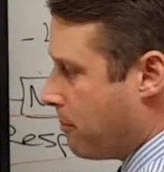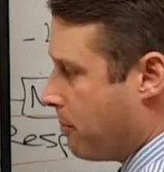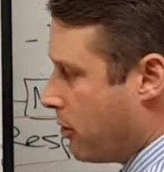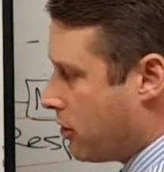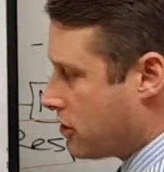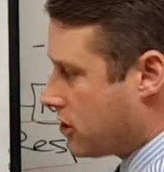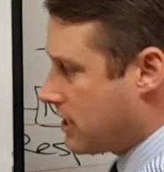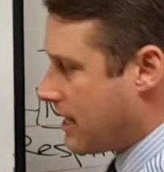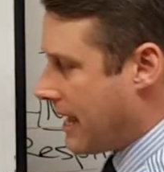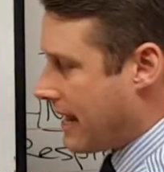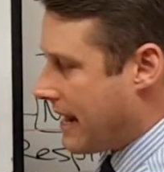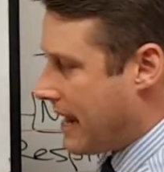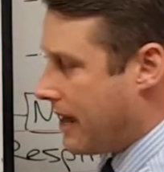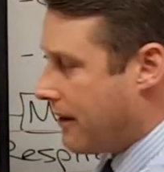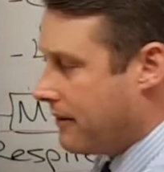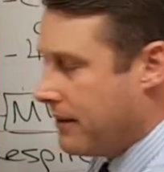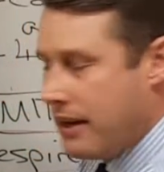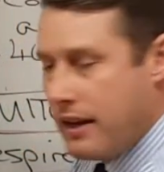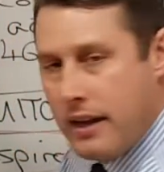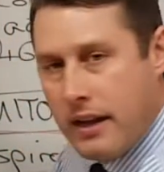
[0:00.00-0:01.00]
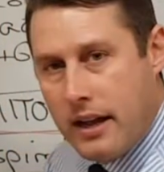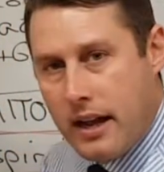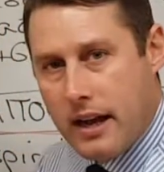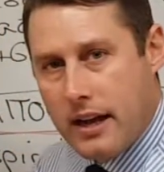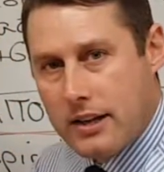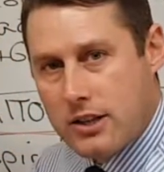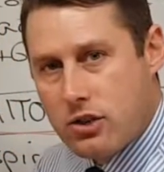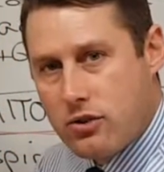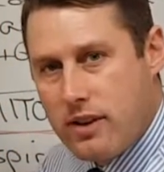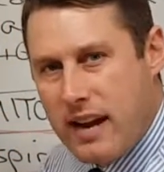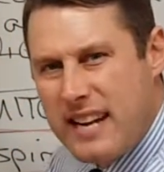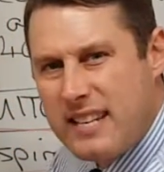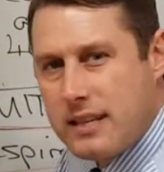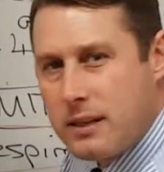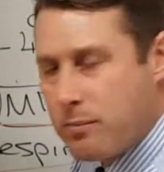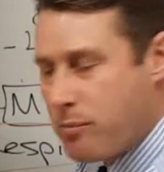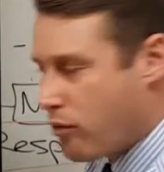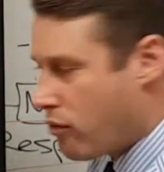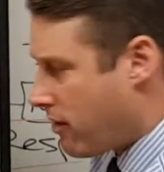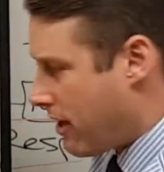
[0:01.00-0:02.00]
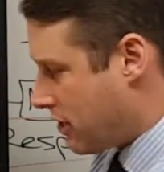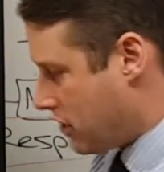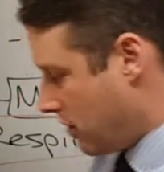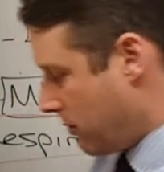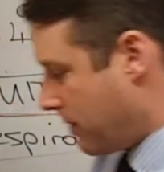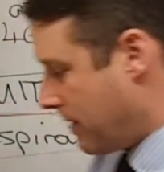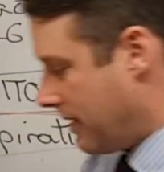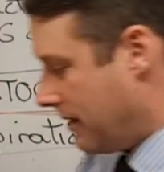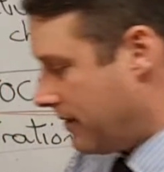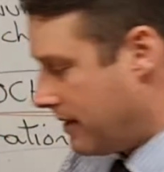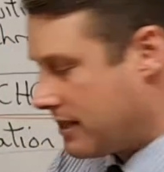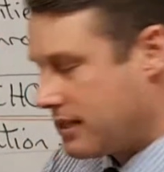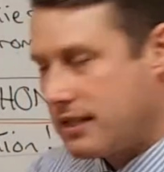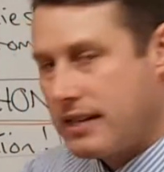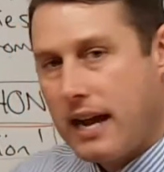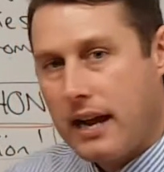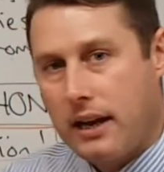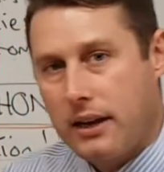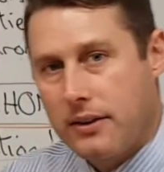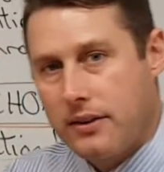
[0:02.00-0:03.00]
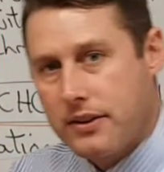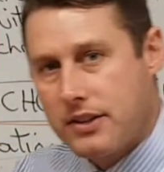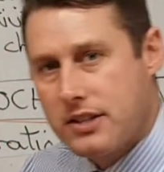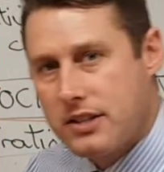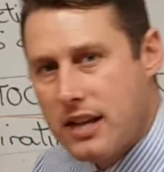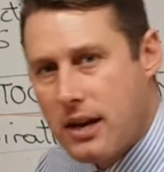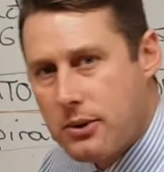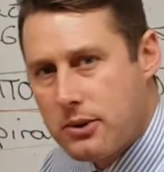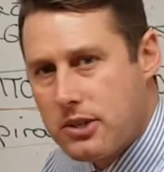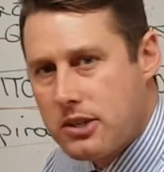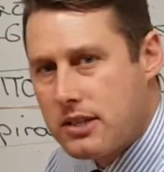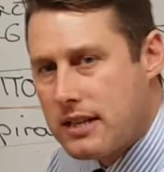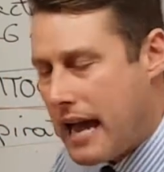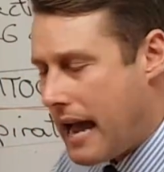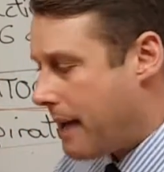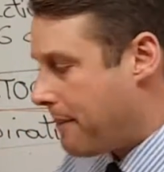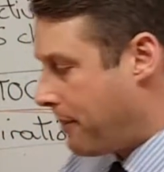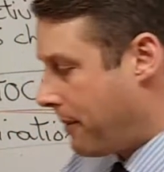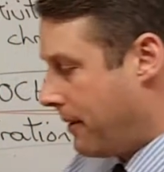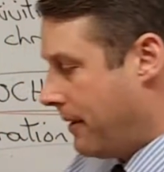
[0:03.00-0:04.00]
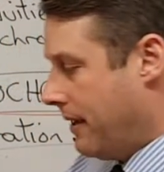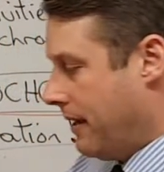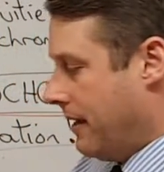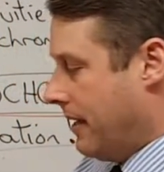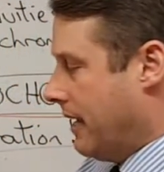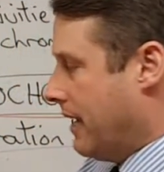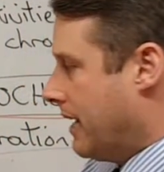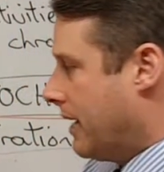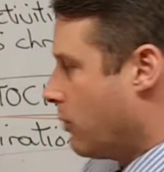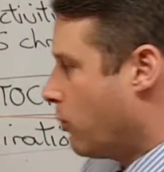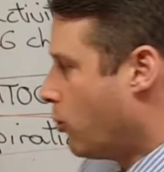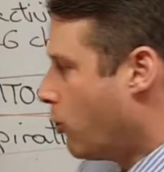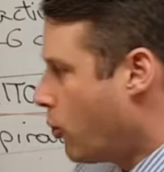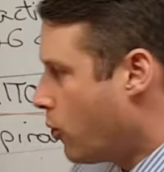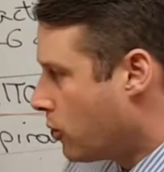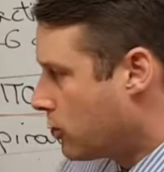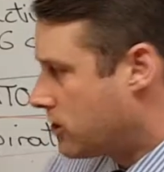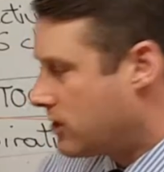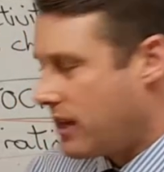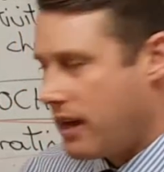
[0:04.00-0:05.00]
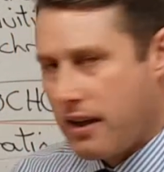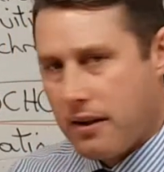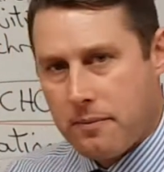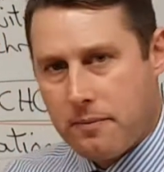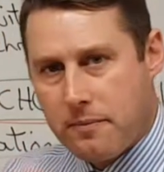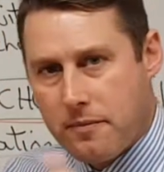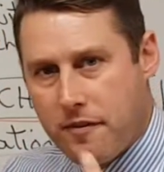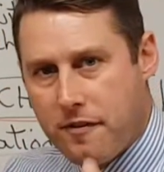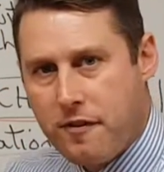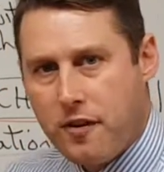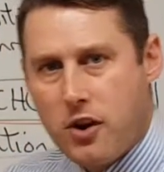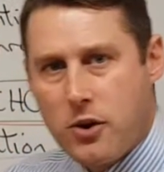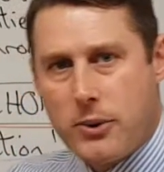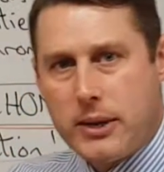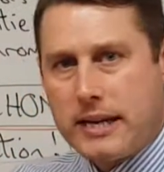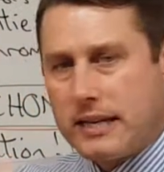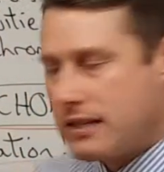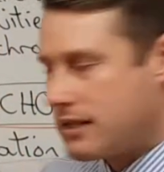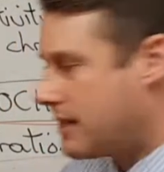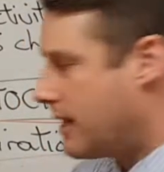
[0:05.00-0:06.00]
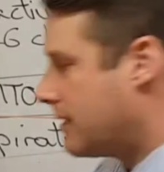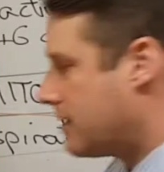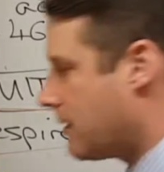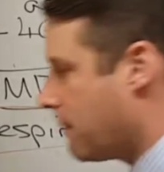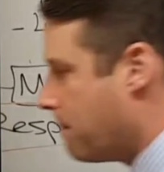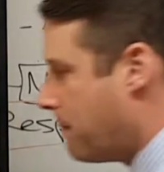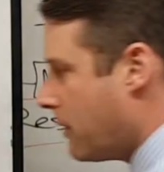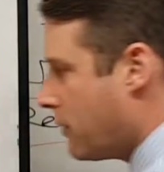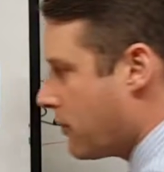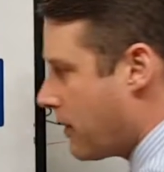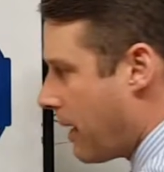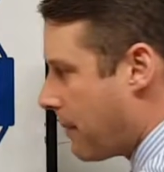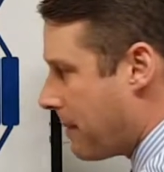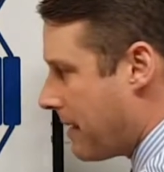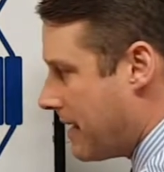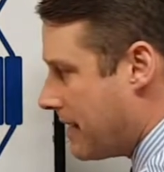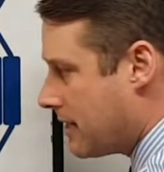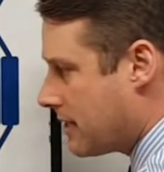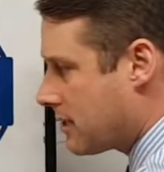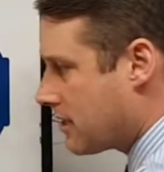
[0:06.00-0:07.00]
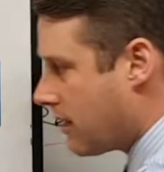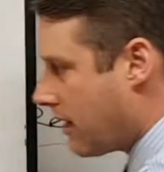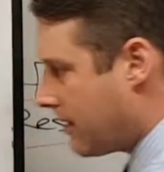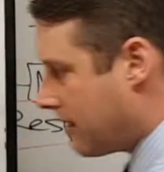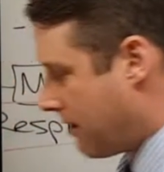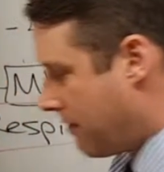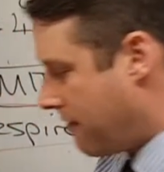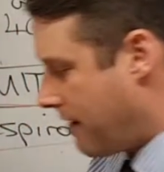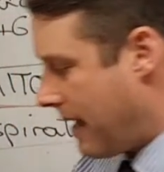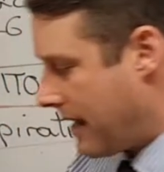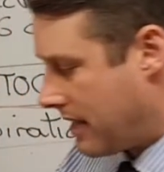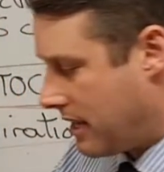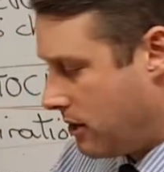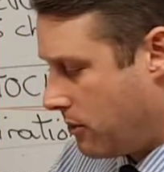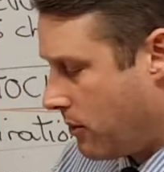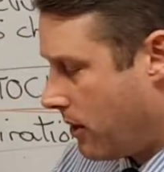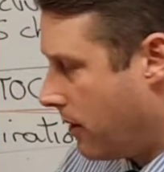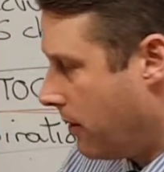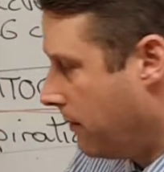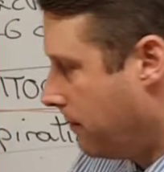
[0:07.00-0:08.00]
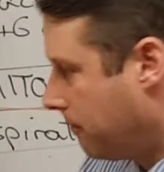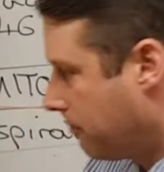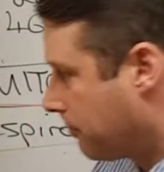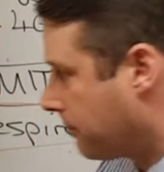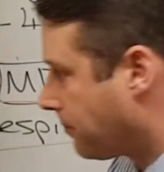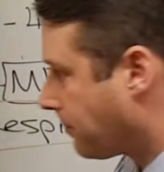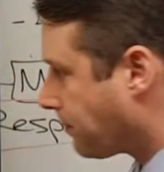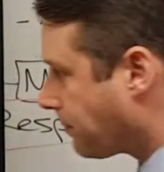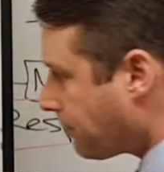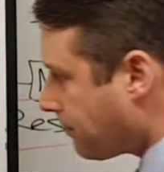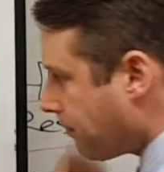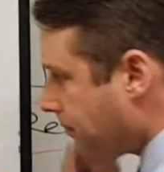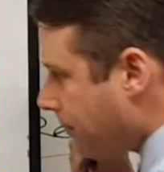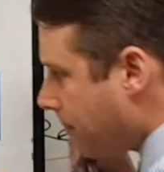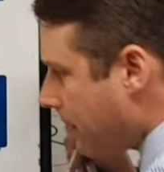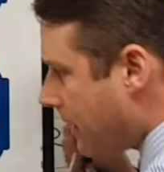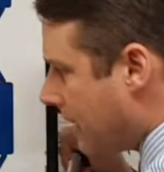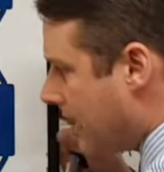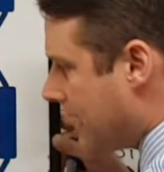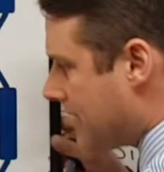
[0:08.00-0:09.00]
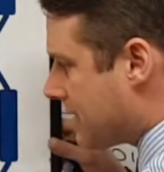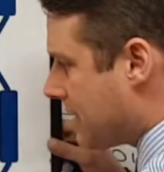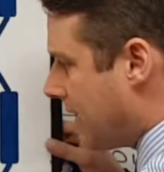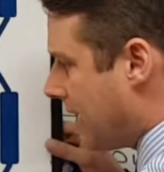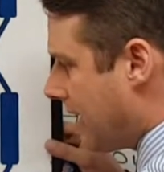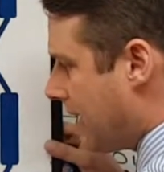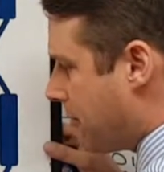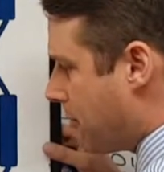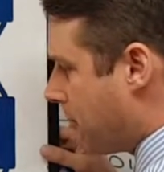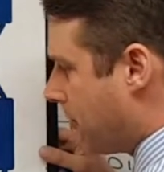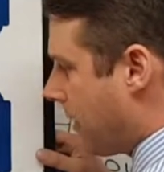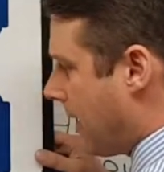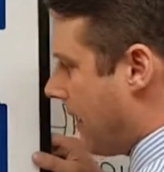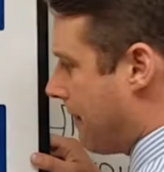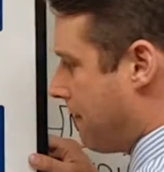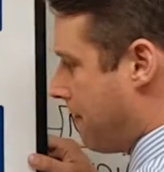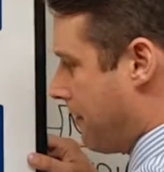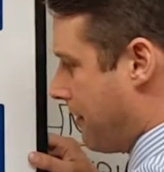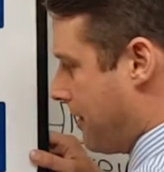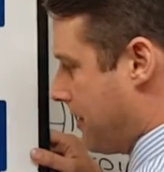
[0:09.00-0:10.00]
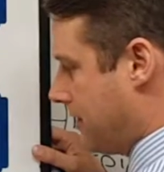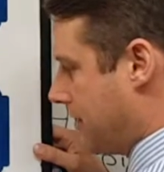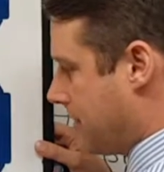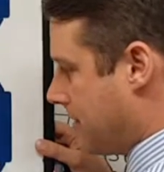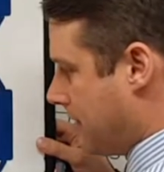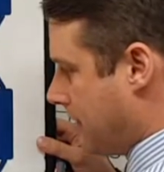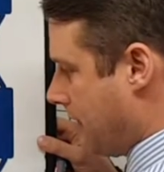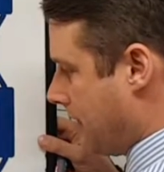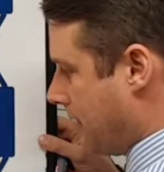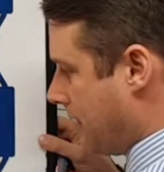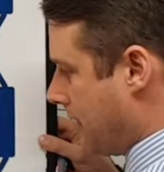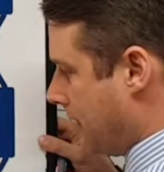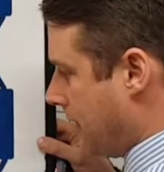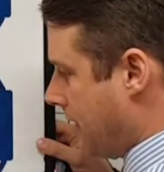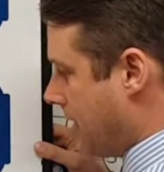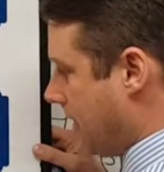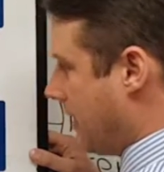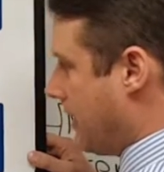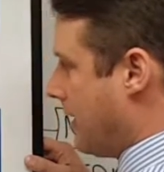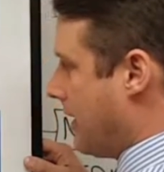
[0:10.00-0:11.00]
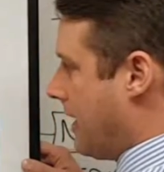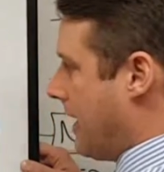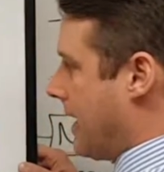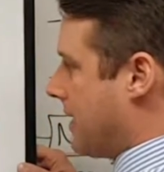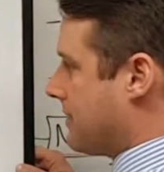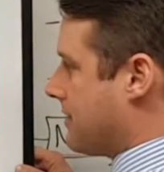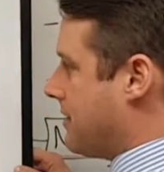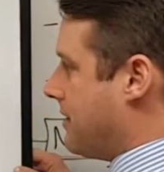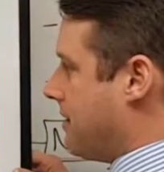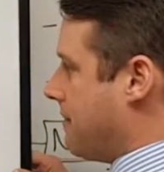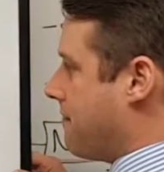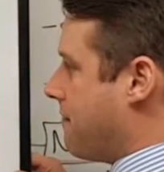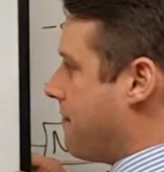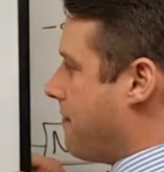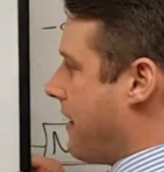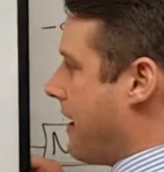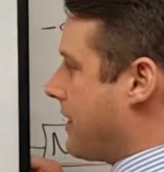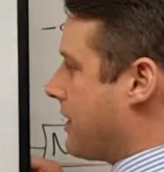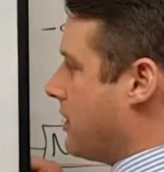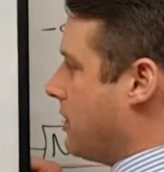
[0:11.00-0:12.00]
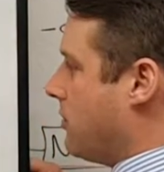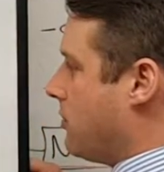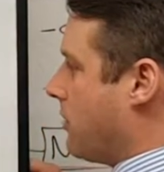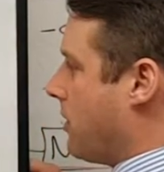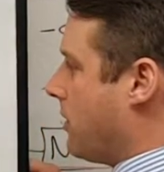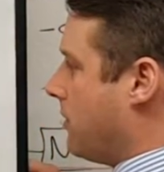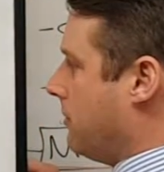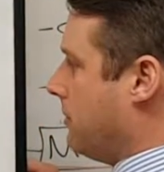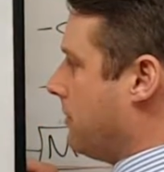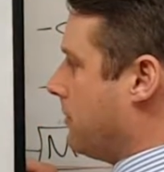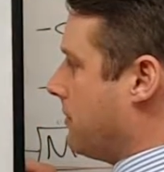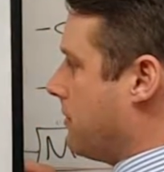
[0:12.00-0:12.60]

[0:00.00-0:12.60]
push that out. It's creating pressure within the cell, and the cell sap, water, fluids tend to build up inside the vacuole. Let's label that first as the vacuole.